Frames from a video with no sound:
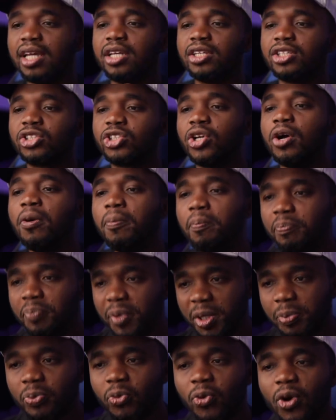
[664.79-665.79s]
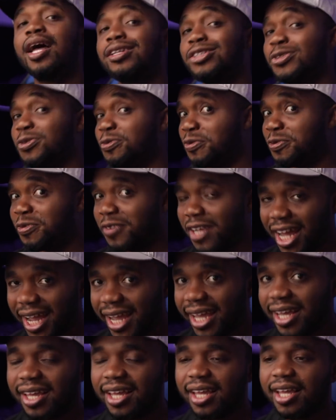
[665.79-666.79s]
Some people had to
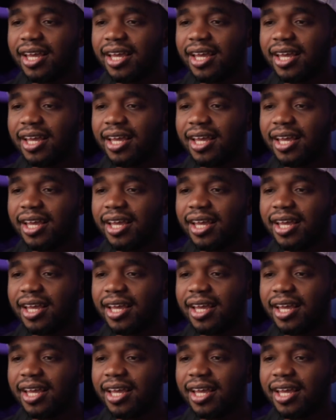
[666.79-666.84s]
fly,